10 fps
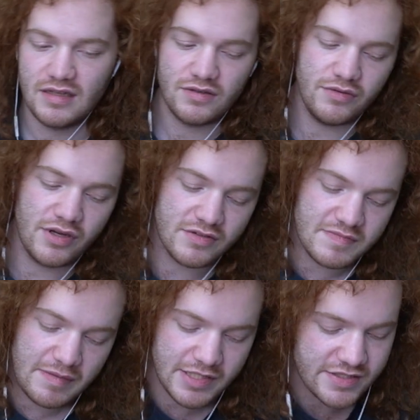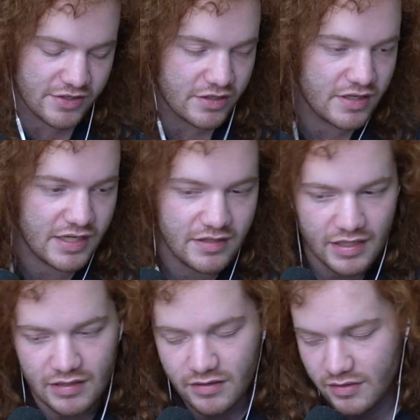And who knows? Maybe it's good, and
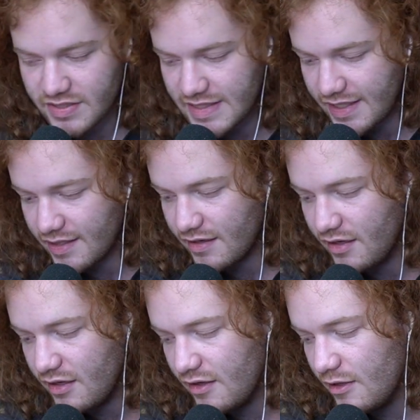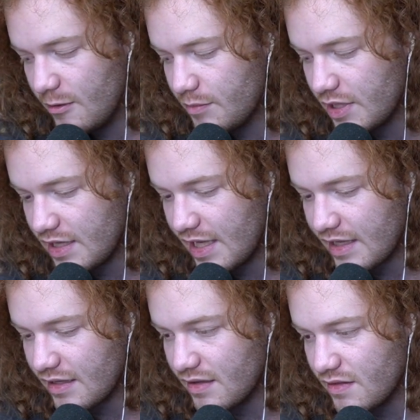then I'll go see it. But,
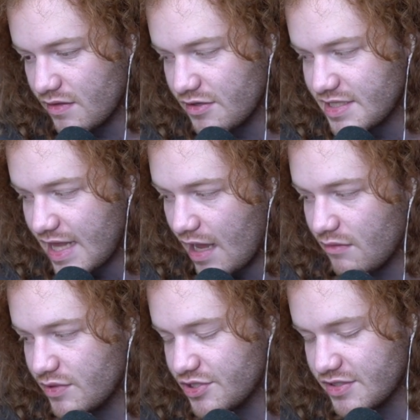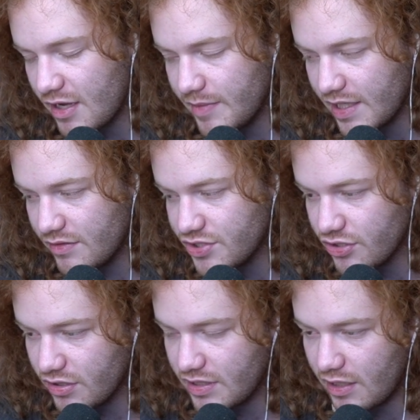like, there's that, which is coming out,
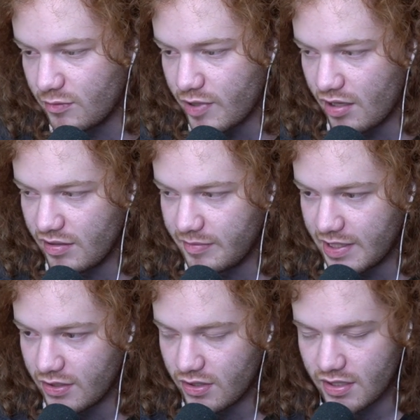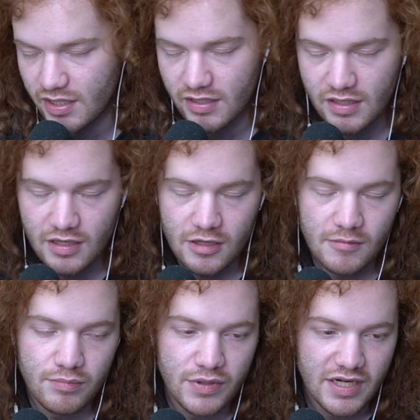sure, and that'll probably be good.
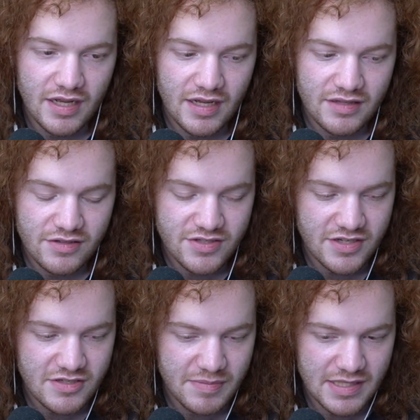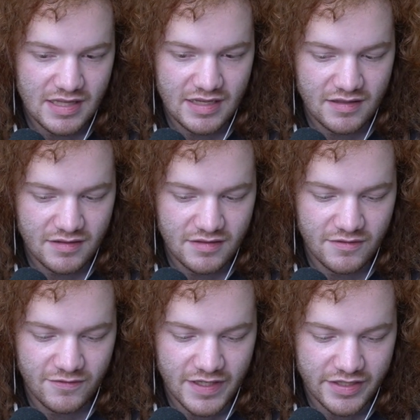But uh, there's also been like
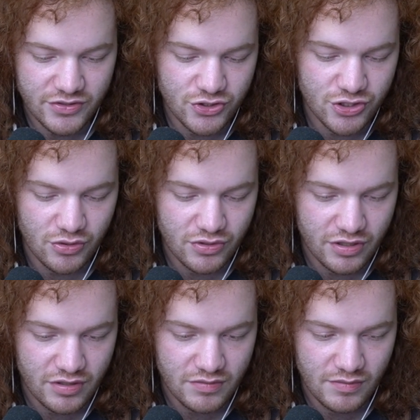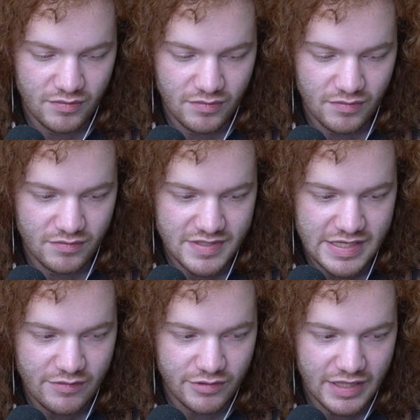the fucking Joker
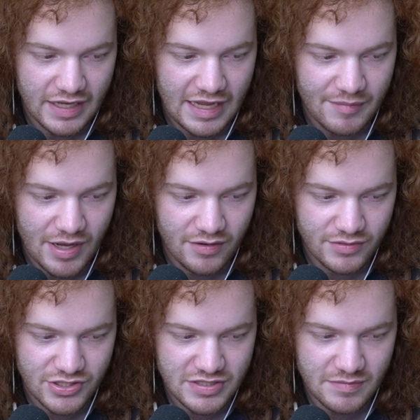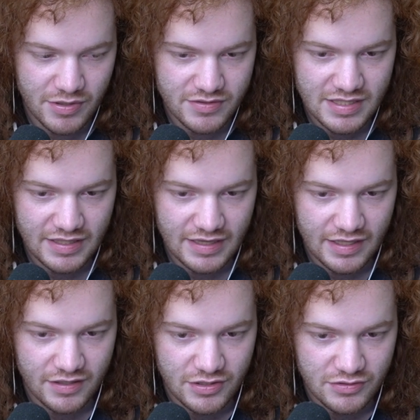sequel that came out, which is supposedly
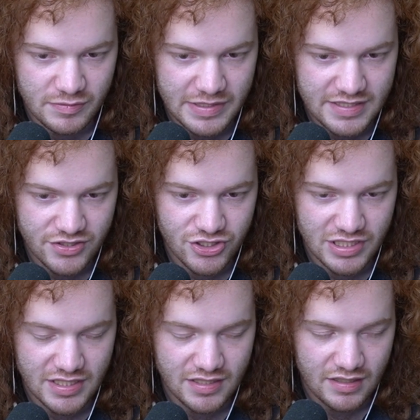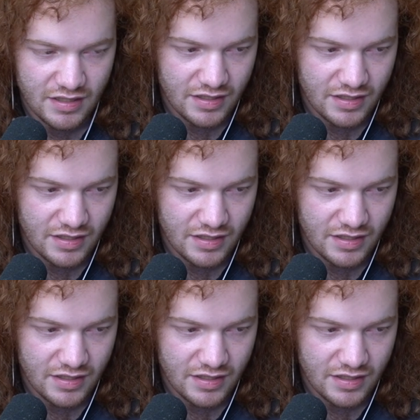like a huge piece of shit.